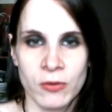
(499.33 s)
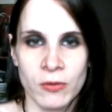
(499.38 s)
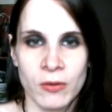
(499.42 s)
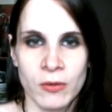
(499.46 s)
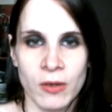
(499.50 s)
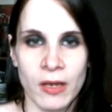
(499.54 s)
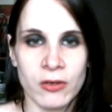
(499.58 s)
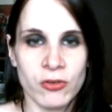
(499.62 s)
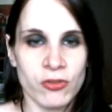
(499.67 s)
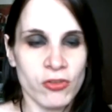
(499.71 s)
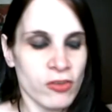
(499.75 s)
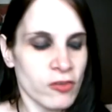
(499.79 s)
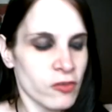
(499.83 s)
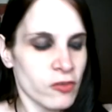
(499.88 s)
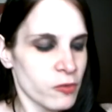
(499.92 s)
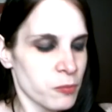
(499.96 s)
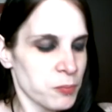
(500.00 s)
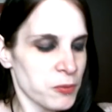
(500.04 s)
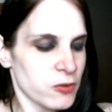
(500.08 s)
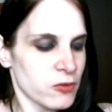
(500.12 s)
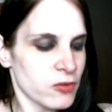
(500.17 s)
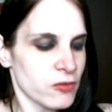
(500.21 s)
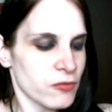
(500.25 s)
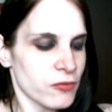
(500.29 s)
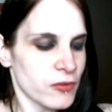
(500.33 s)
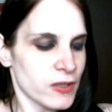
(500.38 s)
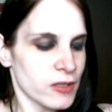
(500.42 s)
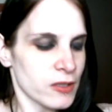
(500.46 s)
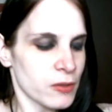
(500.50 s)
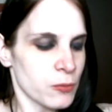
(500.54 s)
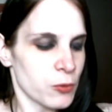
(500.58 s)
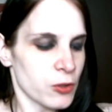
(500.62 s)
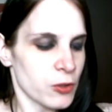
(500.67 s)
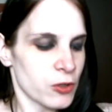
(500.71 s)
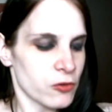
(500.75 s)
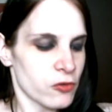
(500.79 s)
And she specifically
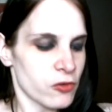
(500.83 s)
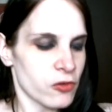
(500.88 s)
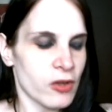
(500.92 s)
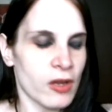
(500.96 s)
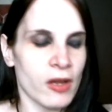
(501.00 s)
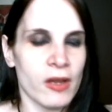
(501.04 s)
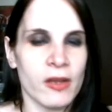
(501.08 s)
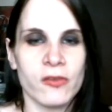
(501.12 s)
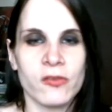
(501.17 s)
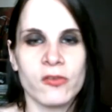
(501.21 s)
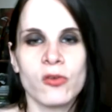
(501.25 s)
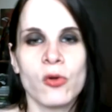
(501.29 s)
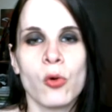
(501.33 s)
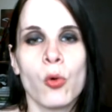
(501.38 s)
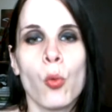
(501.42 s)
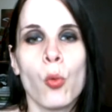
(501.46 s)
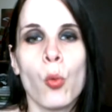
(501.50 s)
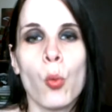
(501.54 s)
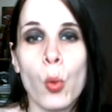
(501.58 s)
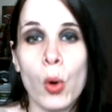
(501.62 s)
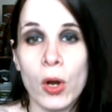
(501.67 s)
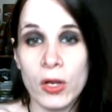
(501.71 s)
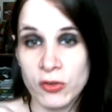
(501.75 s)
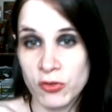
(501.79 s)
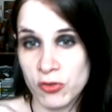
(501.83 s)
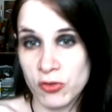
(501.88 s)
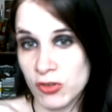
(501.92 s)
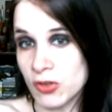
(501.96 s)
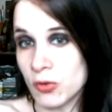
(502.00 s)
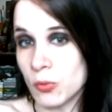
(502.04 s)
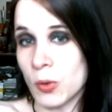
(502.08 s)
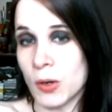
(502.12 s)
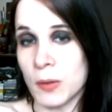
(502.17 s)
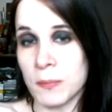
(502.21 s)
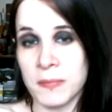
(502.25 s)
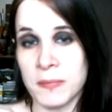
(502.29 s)
words it as, "What do you
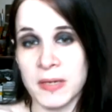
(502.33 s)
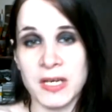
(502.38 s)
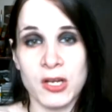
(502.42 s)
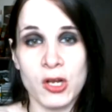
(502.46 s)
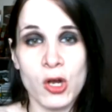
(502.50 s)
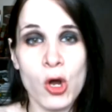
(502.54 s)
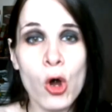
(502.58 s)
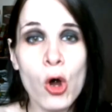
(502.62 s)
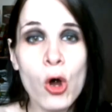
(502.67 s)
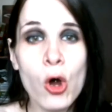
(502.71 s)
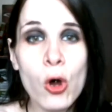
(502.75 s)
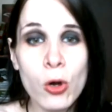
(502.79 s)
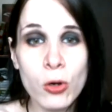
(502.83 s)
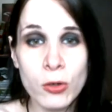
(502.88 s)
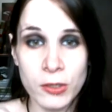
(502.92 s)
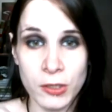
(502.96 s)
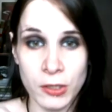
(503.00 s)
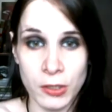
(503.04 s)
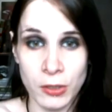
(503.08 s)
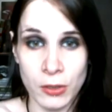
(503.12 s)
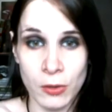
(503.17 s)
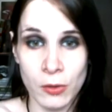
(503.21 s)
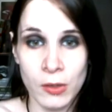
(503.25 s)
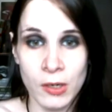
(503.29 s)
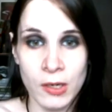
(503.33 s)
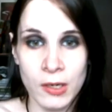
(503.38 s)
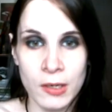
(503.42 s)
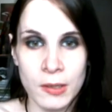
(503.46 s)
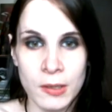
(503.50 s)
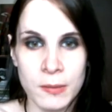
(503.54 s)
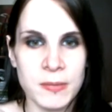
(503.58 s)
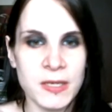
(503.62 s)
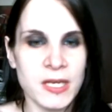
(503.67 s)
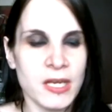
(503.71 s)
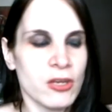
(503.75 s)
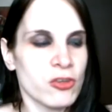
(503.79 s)
want me to call you?"
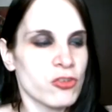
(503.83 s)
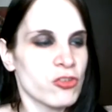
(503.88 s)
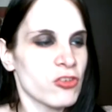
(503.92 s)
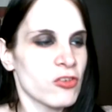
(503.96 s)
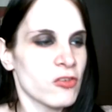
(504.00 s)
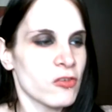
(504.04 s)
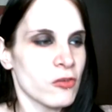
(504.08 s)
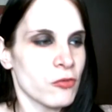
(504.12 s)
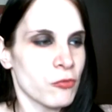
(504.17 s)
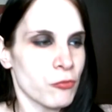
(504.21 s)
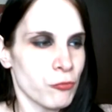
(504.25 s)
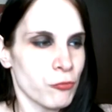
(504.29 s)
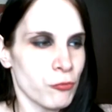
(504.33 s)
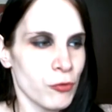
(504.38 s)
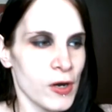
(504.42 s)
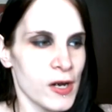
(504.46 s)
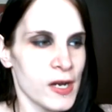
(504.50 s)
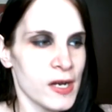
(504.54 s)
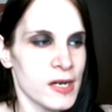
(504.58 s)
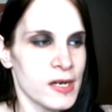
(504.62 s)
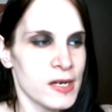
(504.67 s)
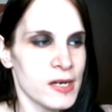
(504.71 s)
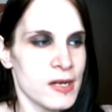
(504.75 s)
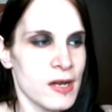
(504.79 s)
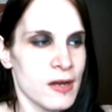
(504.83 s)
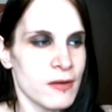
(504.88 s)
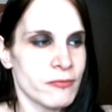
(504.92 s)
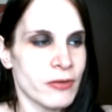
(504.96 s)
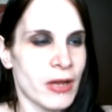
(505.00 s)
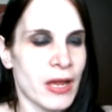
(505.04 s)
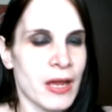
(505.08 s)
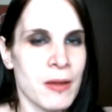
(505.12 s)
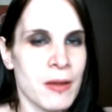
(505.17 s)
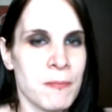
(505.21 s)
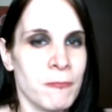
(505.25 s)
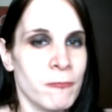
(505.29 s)
Because she's afraid of
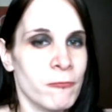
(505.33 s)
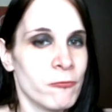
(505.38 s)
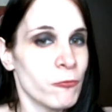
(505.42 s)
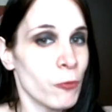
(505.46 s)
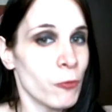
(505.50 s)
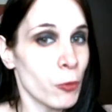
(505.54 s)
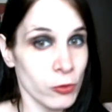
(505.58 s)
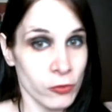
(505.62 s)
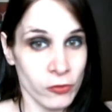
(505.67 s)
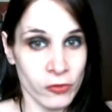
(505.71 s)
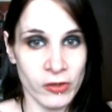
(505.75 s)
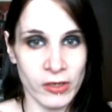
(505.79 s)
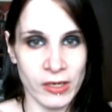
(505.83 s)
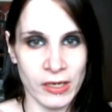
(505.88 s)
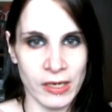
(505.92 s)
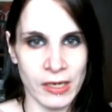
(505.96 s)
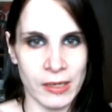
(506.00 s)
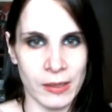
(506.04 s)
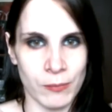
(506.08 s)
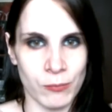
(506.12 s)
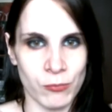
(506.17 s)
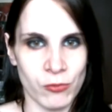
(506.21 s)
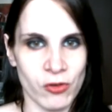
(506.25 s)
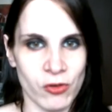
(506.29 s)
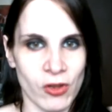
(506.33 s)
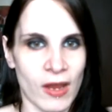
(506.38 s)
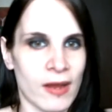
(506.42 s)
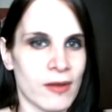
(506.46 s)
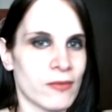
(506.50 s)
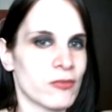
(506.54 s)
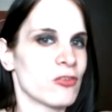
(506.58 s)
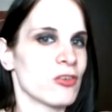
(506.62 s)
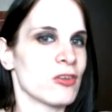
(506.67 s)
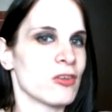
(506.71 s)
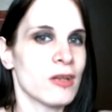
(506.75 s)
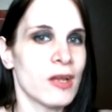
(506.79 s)
forcing him to
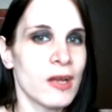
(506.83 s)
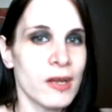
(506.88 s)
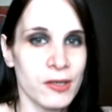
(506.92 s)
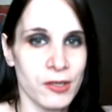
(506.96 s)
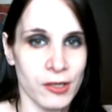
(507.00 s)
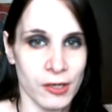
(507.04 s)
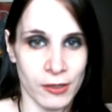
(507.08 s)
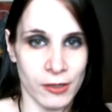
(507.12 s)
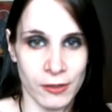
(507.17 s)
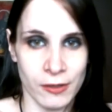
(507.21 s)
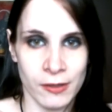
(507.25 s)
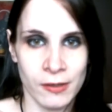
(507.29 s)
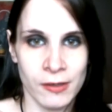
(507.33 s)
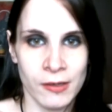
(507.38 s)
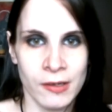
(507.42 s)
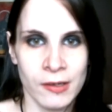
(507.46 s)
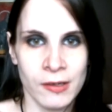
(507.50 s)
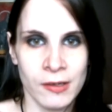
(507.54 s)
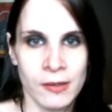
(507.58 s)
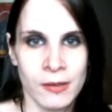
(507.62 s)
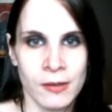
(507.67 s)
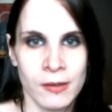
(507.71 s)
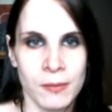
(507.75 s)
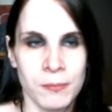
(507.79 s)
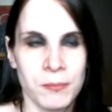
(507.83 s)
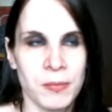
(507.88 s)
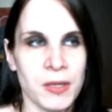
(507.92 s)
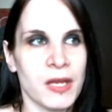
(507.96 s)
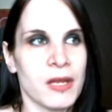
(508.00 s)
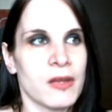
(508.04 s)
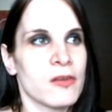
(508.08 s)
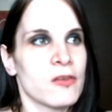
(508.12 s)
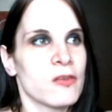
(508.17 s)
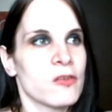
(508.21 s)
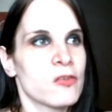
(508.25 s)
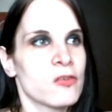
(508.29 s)
have to lie to her.
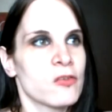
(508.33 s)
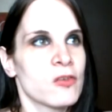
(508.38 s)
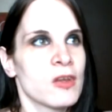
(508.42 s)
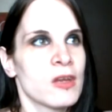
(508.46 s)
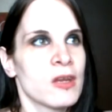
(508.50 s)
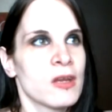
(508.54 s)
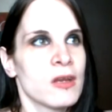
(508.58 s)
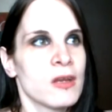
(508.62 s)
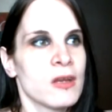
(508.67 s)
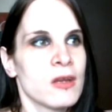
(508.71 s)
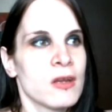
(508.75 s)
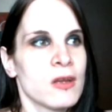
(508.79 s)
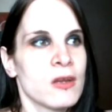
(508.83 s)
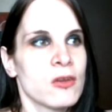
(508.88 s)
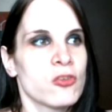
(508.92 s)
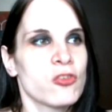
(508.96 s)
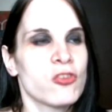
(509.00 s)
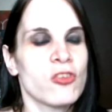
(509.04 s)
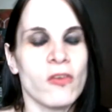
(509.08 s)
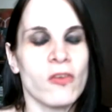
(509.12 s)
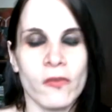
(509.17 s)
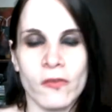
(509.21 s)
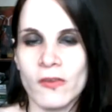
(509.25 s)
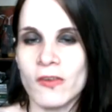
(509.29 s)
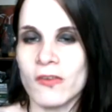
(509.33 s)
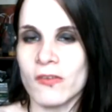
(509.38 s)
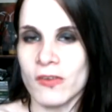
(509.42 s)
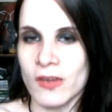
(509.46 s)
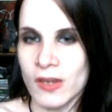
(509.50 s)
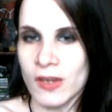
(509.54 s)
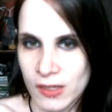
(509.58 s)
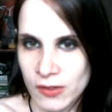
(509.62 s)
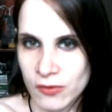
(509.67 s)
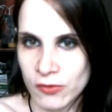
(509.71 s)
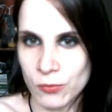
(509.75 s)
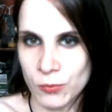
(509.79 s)
Because she sees that
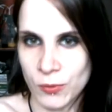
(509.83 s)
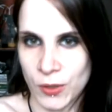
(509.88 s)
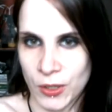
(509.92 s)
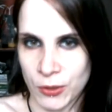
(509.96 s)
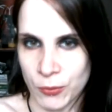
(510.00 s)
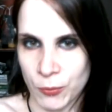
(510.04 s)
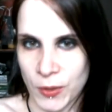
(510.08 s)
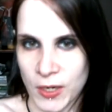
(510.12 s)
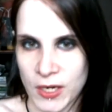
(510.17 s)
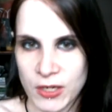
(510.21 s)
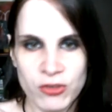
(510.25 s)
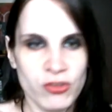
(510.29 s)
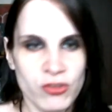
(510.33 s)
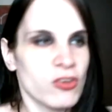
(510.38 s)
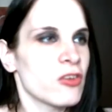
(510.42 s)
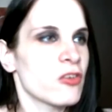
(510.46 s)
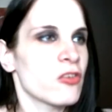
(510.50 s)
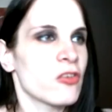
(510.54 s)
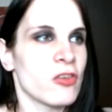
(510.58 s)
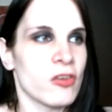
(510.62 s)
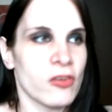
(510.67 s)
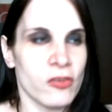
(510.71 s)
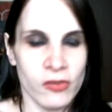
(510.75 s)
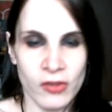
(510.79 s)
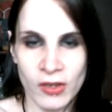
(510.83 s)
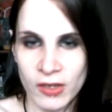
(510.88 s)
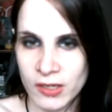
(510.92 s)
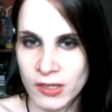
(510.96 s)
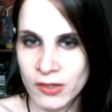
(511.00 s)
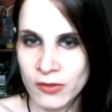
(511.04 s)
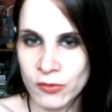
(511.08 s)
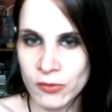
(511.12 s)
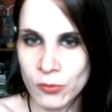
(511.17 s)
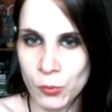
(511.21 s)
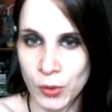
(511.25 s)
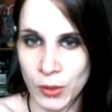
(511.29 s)
he's a runaway, she sees that
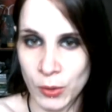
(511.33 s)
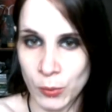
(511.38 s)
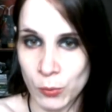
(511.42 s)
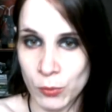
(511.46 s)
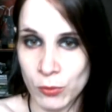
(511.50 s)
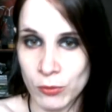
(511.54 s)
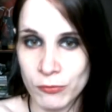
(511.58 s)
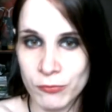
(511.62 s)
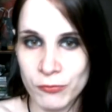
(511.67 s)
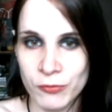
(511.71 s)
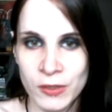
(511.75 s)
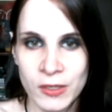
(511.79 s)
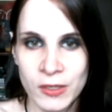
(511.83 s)
he's a werewolf.